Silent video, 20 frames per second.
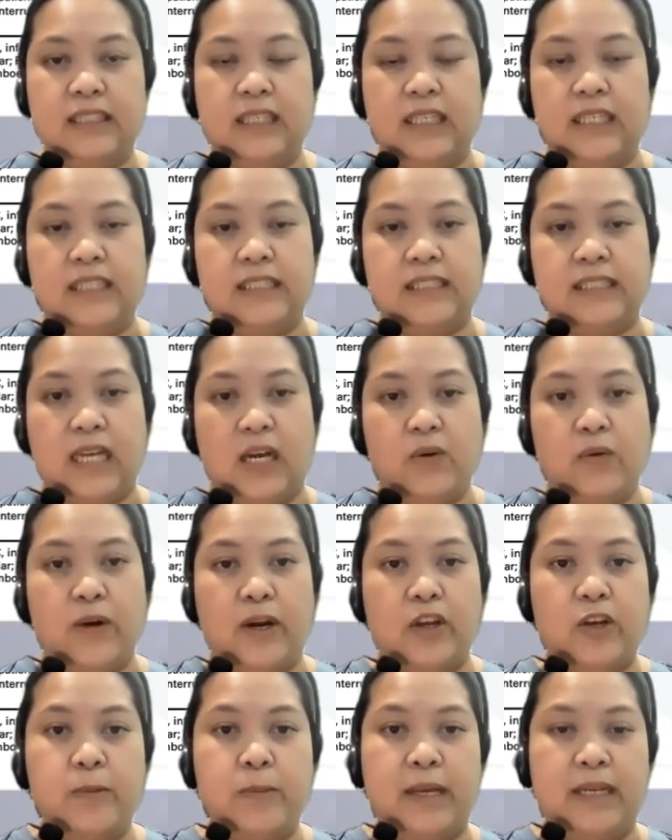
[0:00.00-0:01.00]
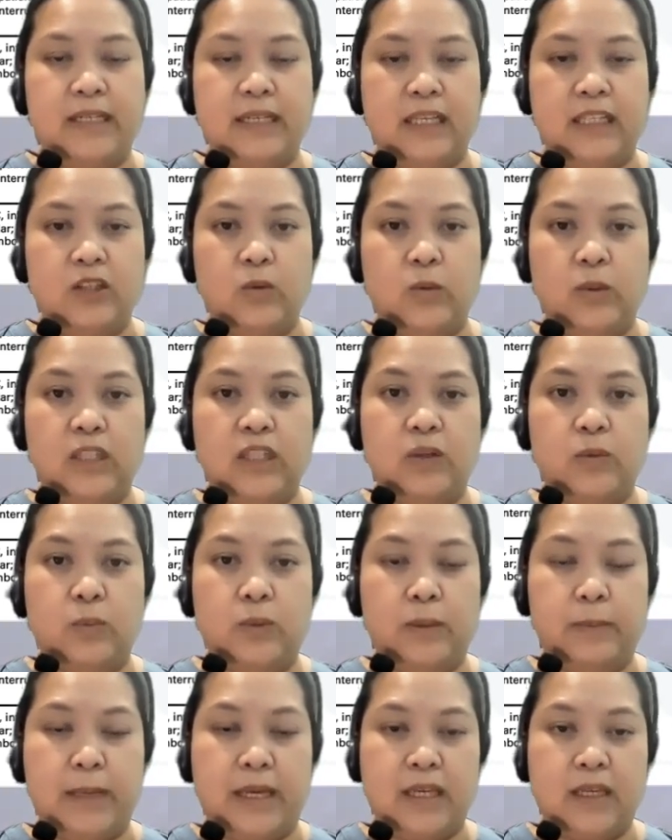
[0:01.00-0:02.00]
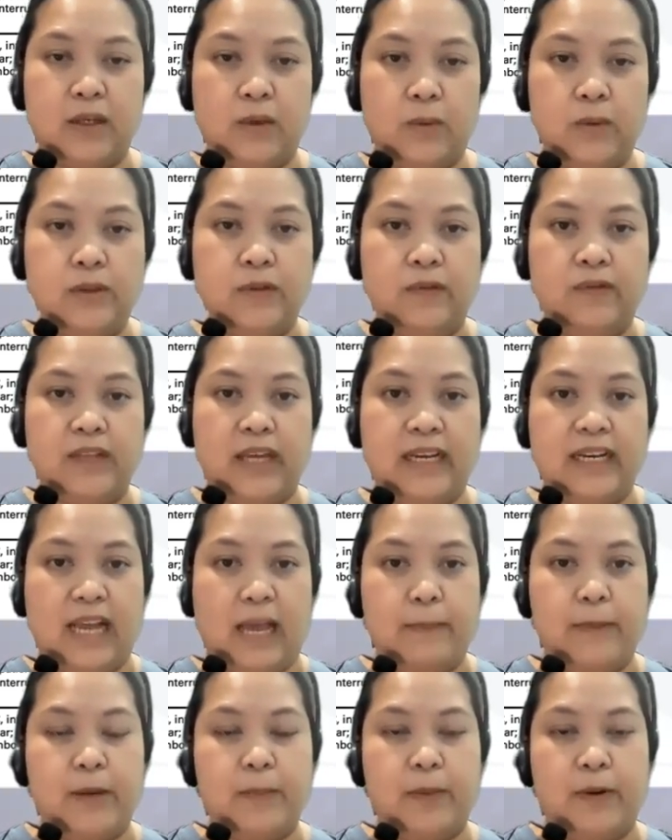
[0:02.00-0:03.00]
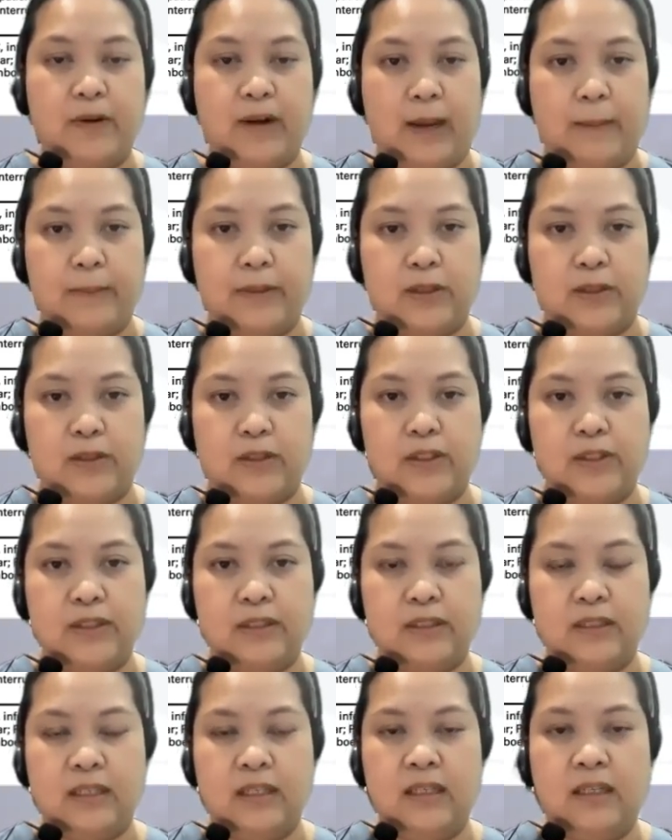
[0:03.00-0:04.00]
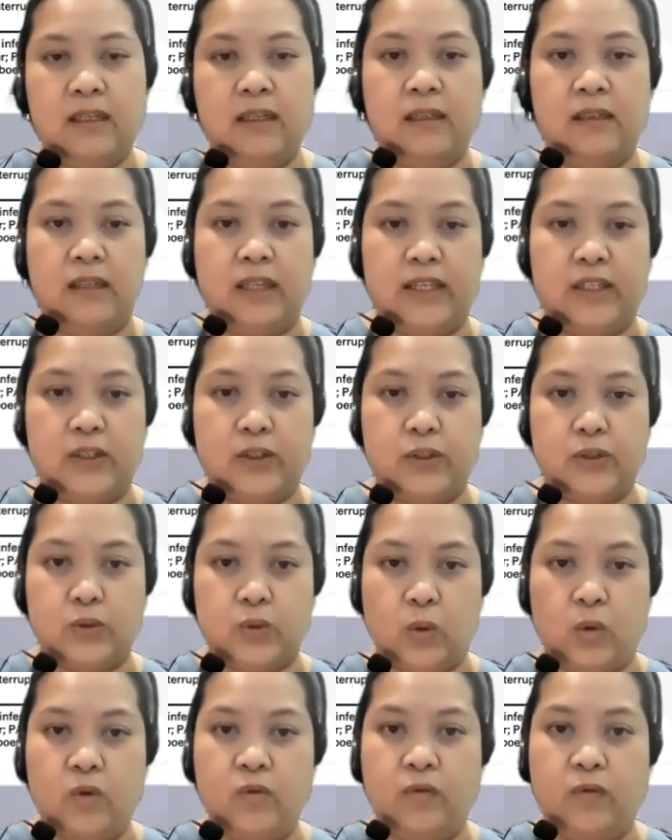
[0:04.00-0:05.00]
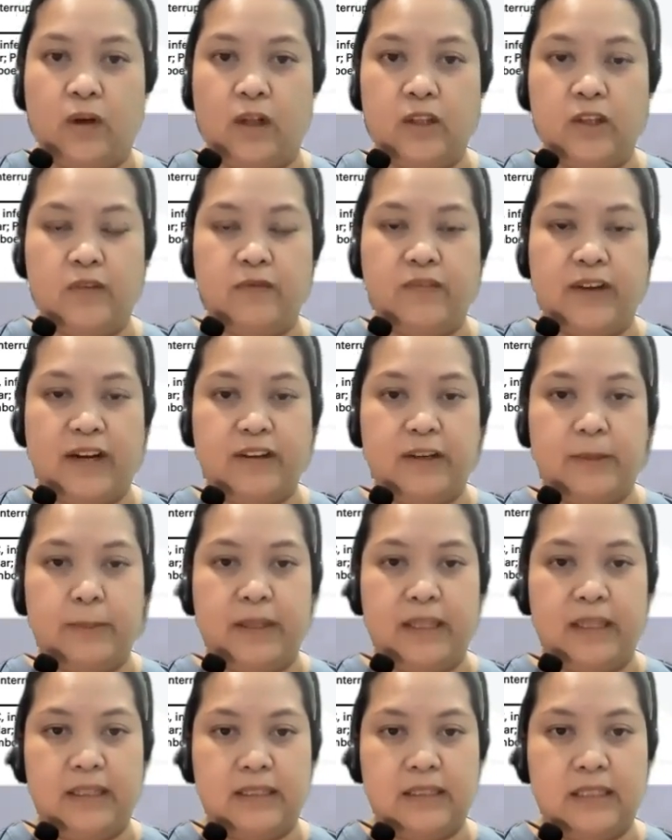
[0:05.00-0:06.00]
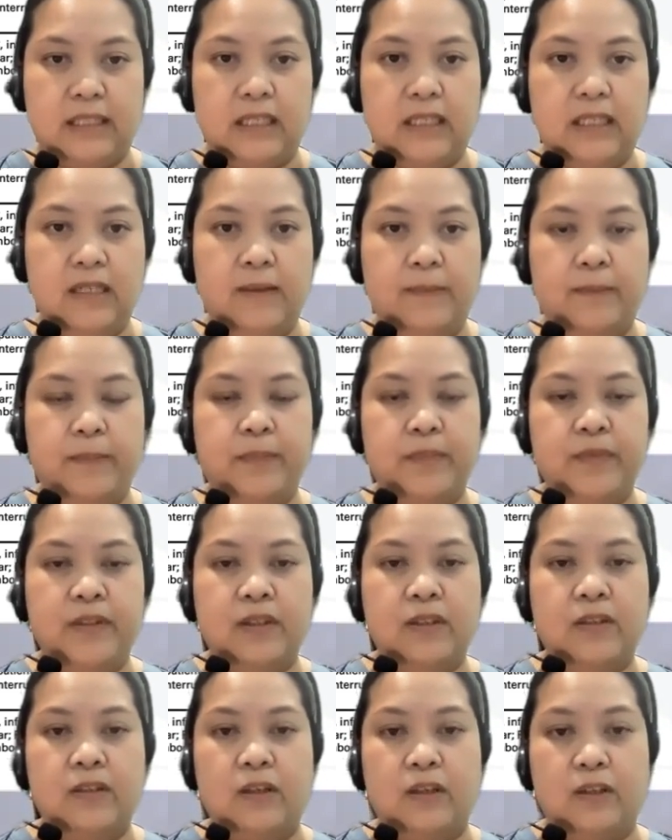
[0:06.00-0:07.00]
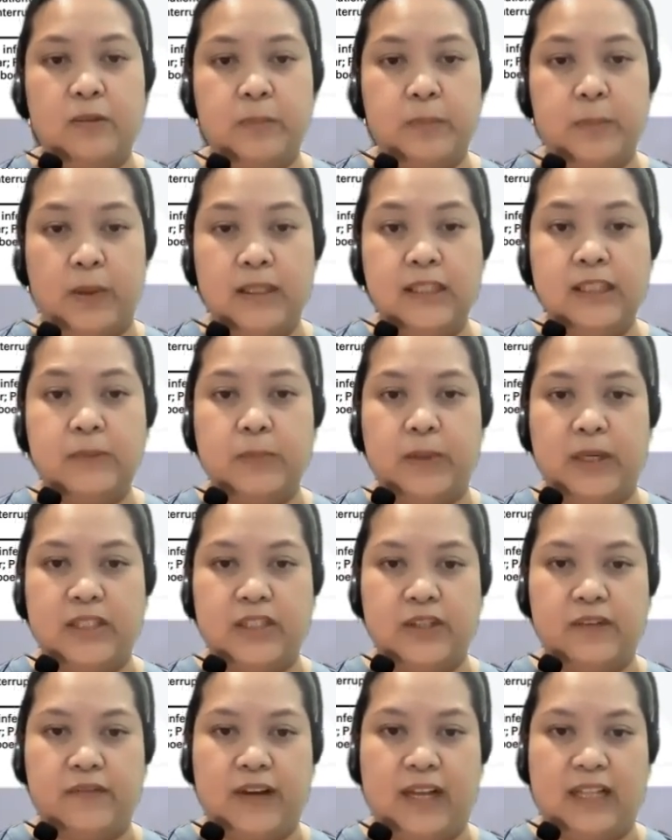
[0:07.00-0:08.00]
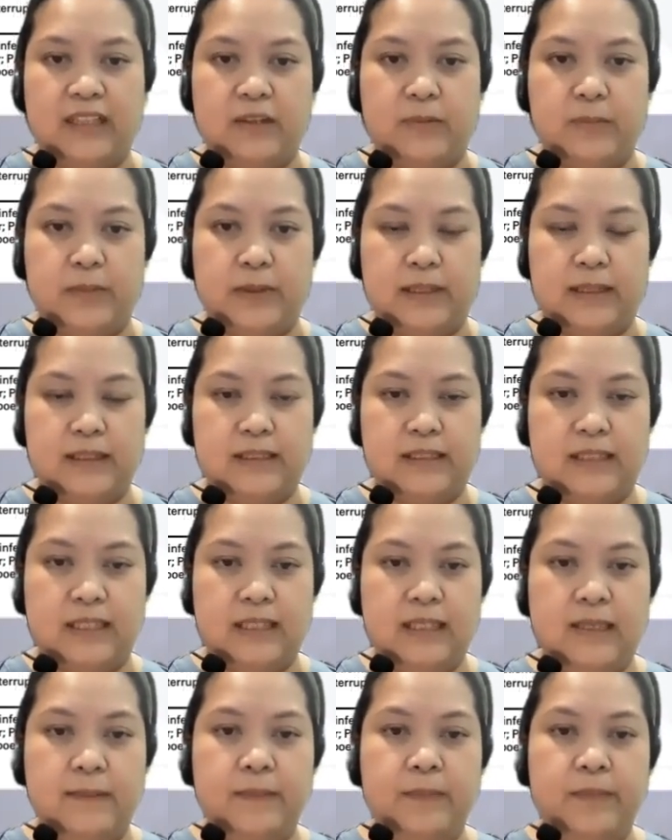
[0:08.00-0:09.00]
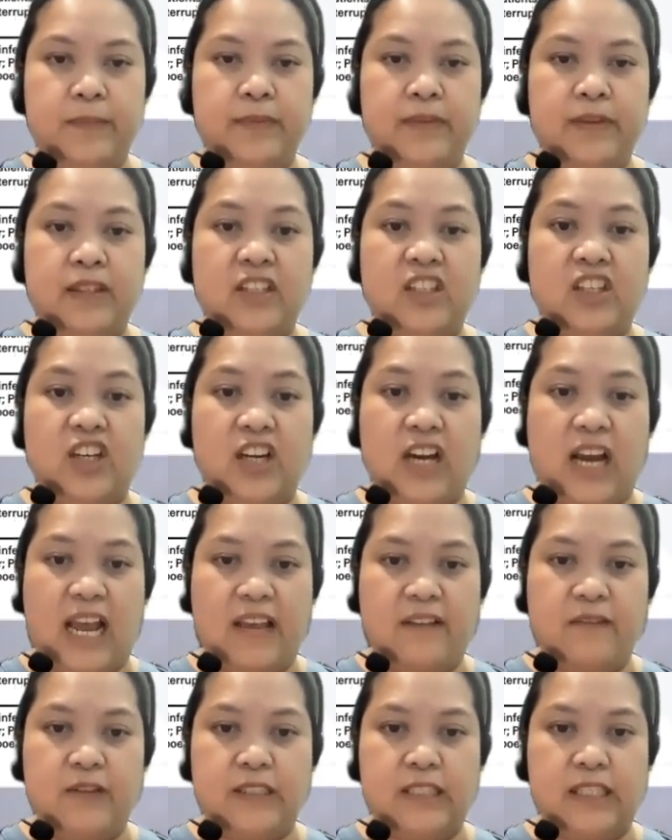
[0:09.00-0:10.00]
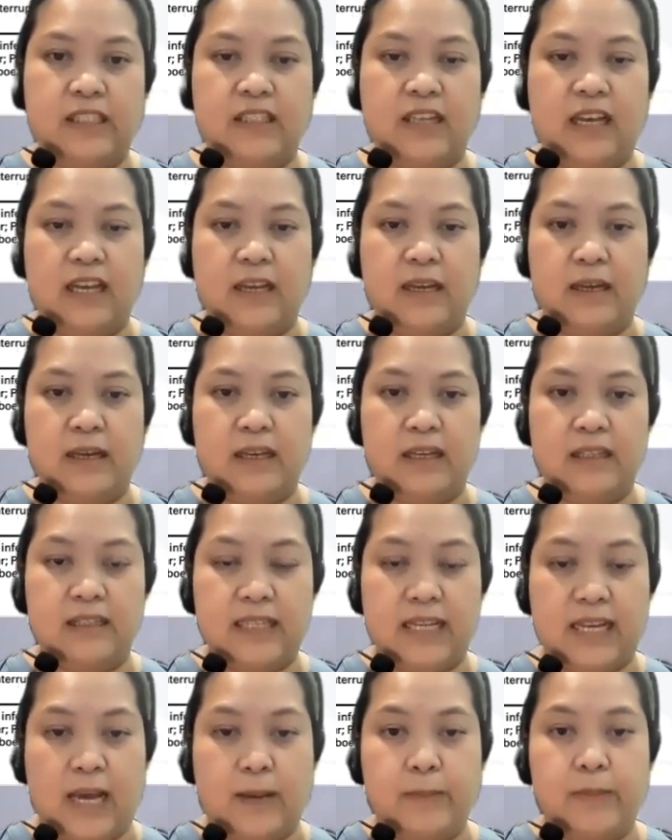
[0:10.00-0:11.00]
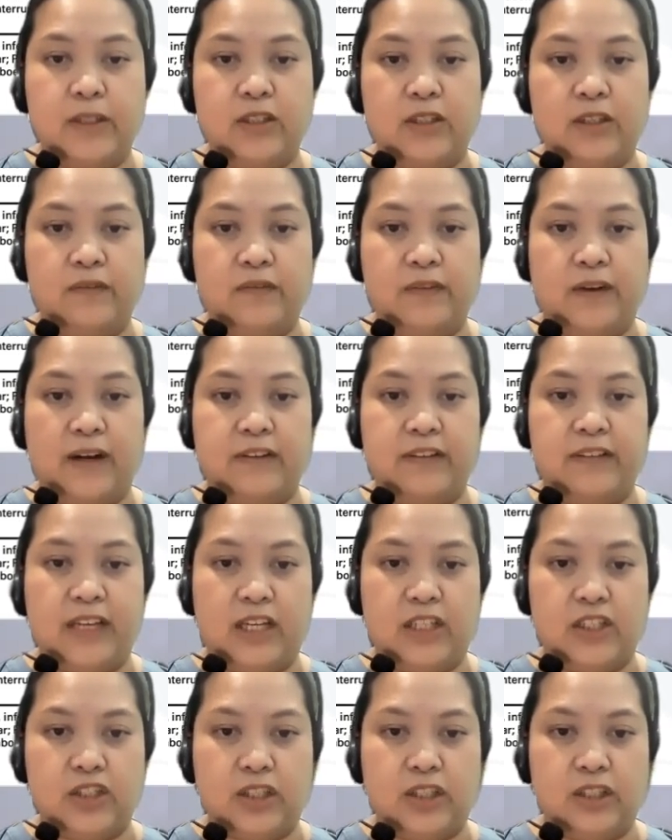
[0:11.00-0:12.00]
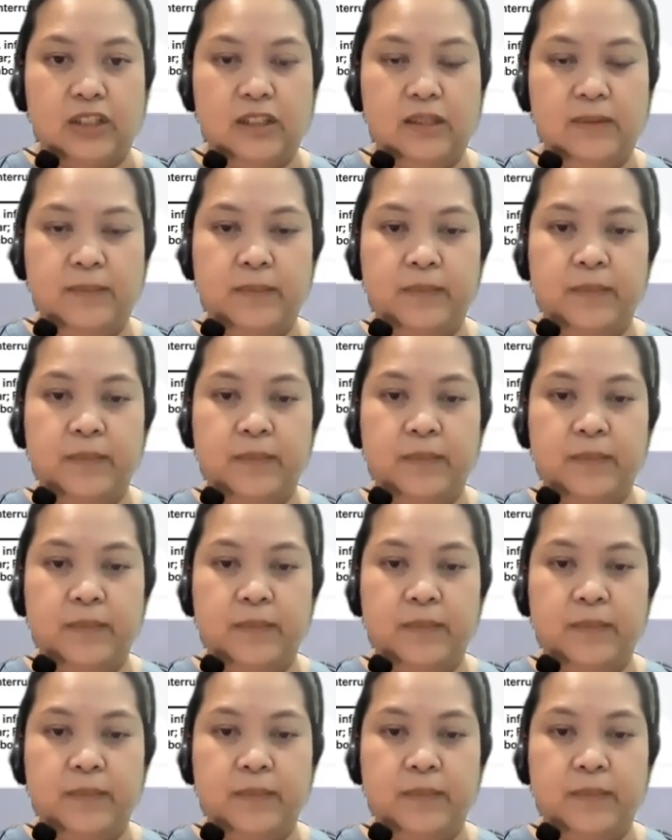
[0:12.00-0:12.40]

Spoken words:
it is now recommended that we make use of dynamic parameters like your stroke volume variability, or pulse pressure variability, your IVC diameter variation,